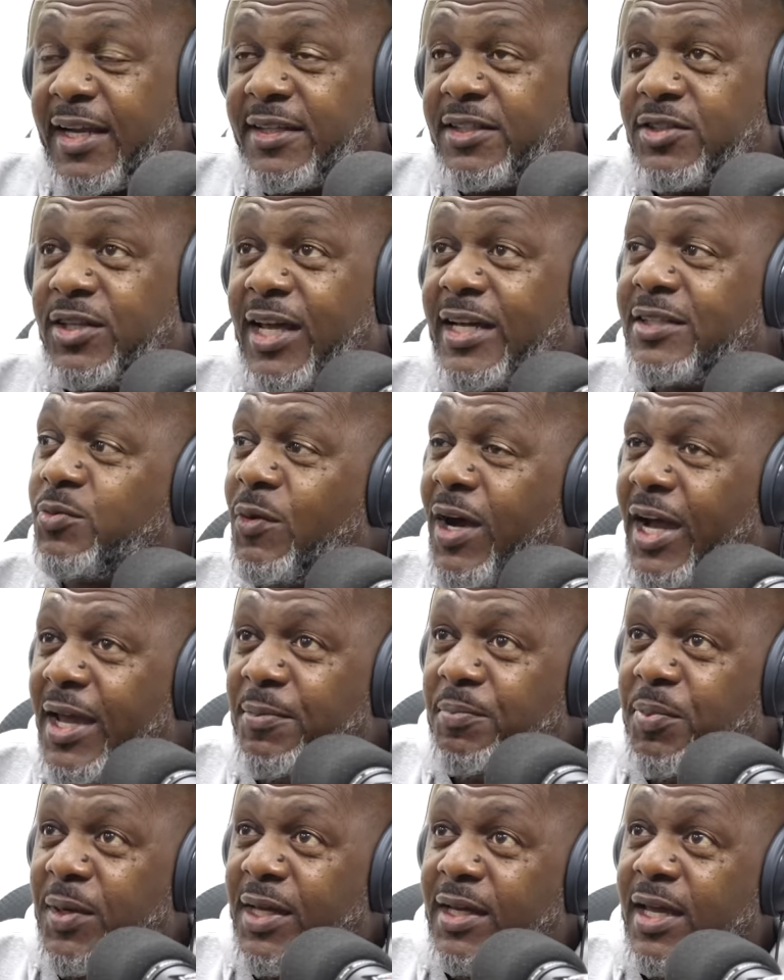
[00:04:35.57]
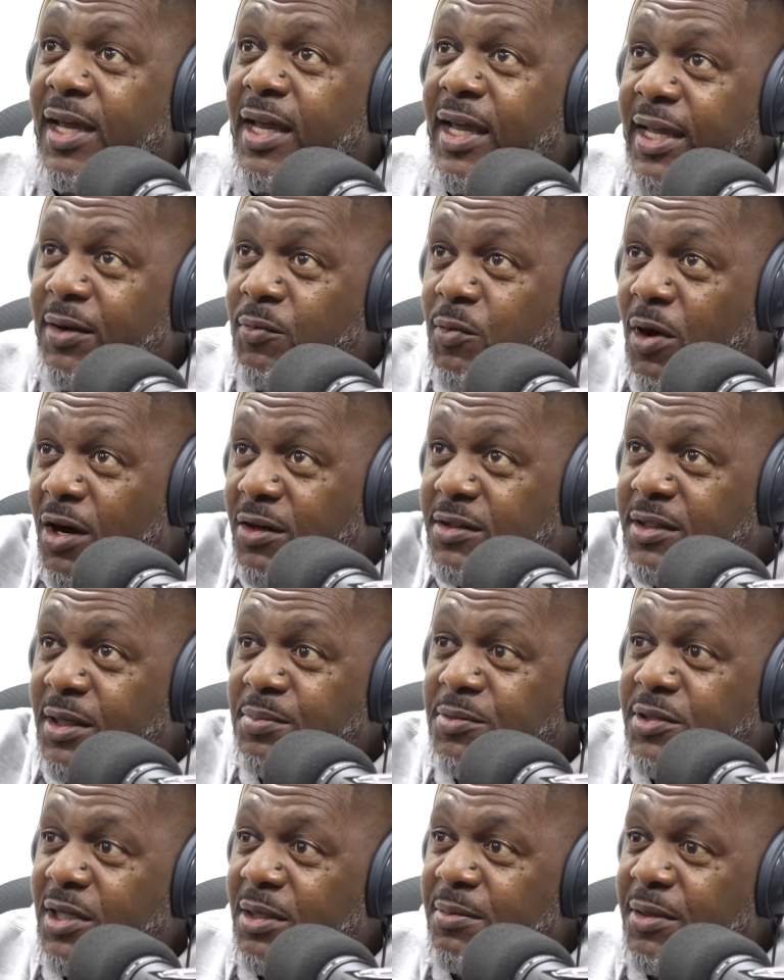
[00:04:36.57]
I got the yep. that's why he picked he walked
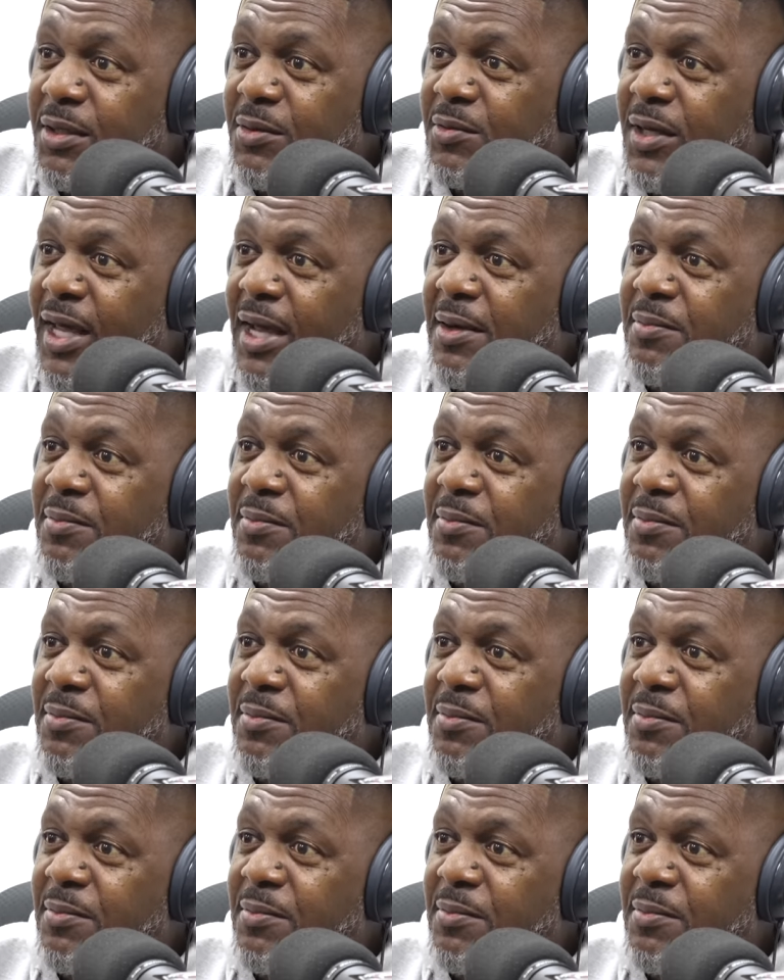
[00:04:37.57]
up to me he